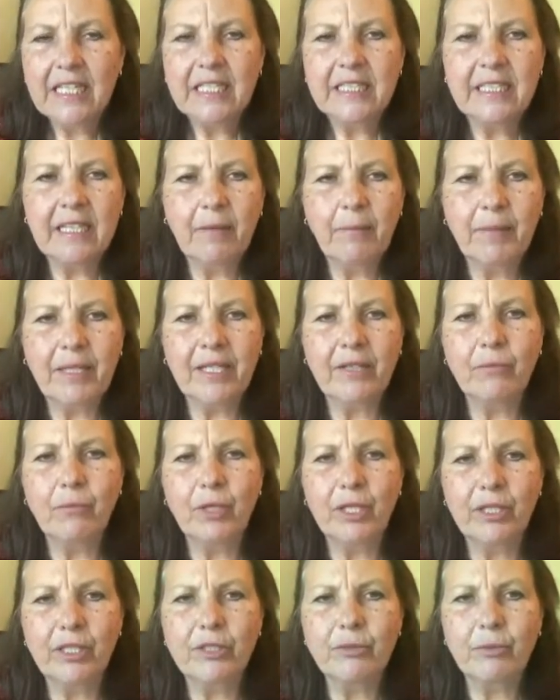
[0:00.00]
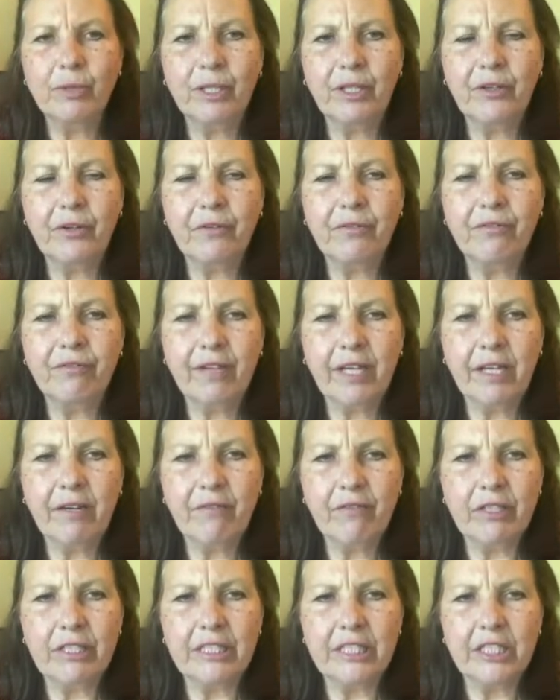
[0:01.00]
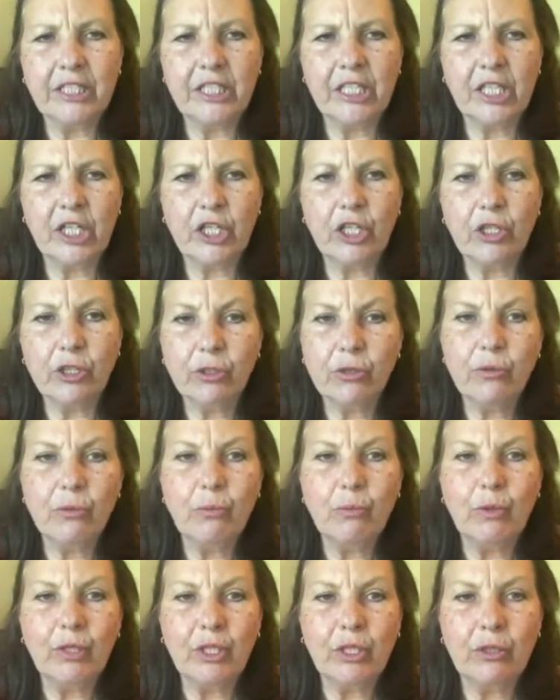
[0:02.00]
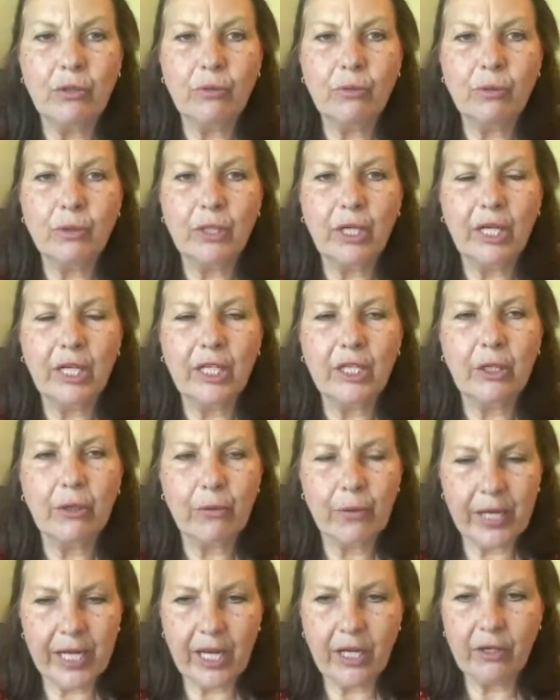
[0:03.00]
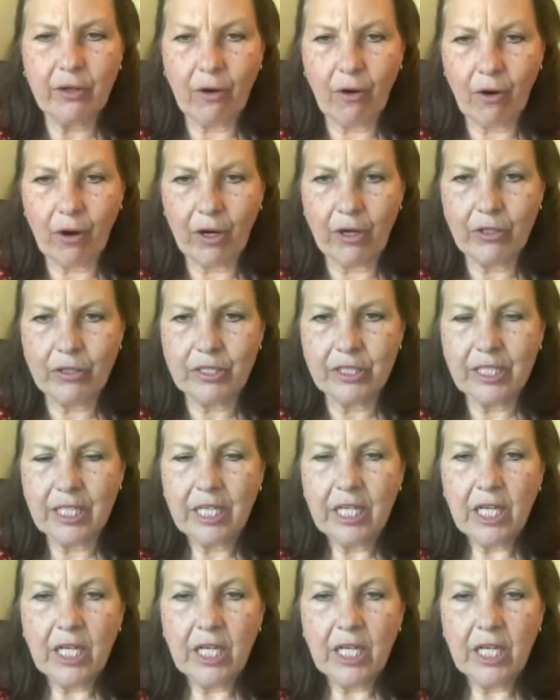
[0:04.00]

Tell me, what is one of your favorites that when you create art,